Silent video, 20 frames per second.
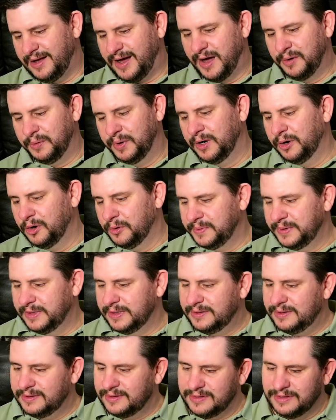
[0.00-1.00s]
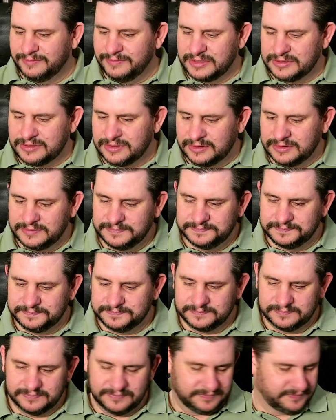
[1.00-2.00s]
I will open it eventually.
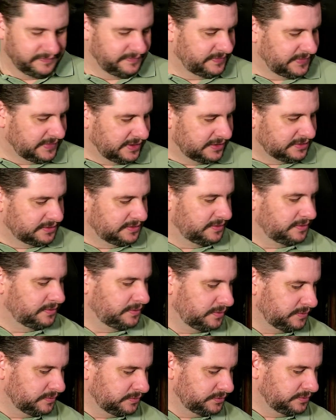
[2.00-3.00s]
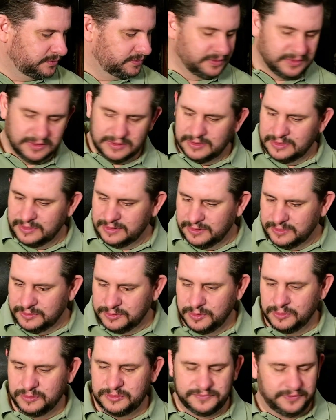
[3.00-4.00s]
I know
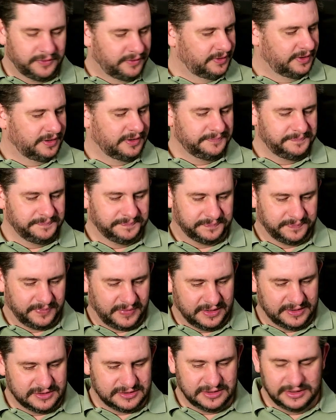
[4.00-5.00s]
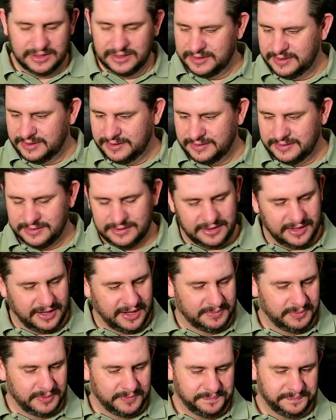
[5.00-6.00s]
you use for a sealed
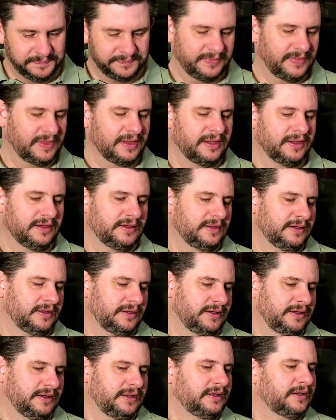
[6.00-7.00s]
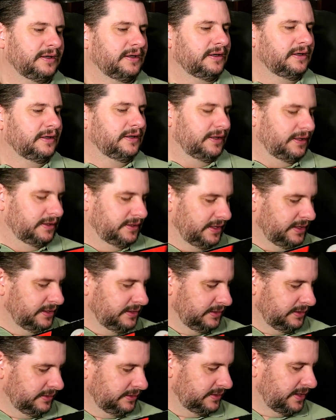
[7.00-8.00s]
album. And
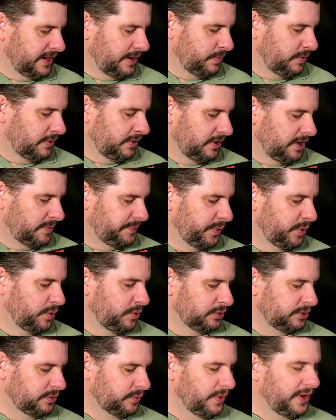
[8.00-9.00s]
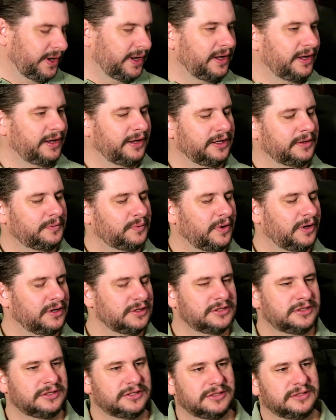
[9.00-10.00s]
then there were a booth where it
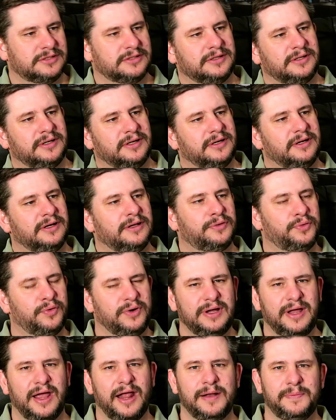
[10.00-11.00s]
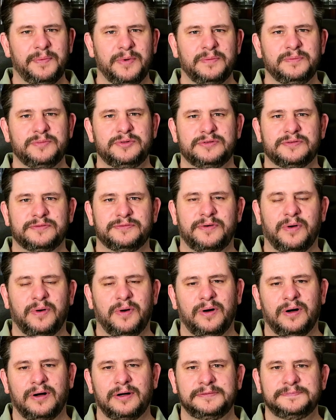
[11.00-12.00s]
was uh, three albums
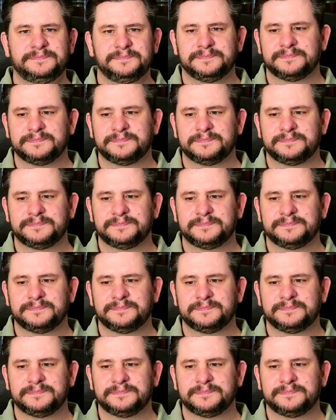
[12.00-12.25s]
for